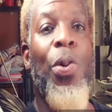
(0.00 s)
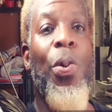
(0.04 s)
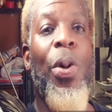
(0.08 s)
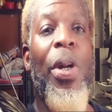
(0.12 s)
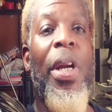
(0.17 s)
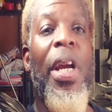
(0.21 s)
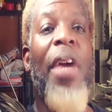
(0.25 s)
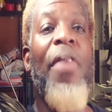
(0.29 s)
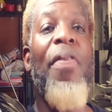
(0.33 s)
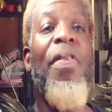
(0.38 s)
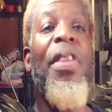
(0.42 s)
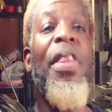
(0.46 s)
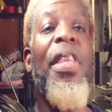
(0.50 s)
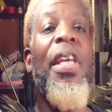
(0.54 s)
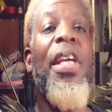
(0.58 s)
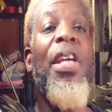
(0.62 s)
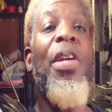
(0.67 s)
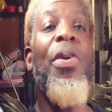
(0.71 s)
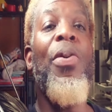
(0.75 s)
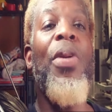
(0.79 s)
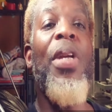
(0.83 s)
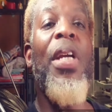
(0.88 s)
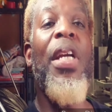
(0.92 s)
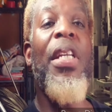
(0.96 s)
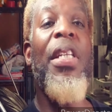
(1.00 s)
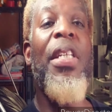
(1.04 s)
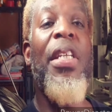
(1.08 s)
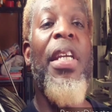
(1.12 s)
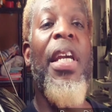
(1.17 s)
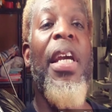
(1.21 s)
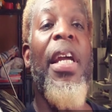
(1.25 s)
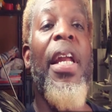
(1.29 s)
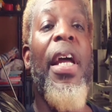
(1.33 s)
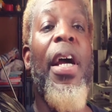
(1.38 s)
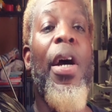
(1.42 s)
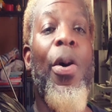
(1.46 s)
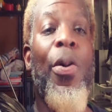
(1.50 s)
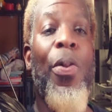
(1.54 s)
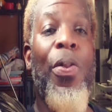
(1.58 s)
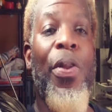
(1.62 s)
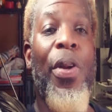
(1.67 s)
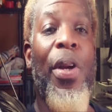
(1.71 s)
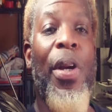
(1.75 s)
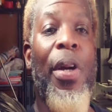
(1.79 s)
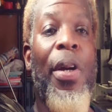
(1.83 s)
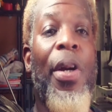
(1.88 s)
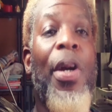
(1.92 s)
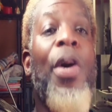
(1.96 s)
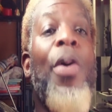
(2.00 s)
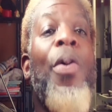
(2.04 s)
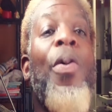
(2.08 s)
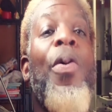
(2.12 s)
Doing everything you need to get healthier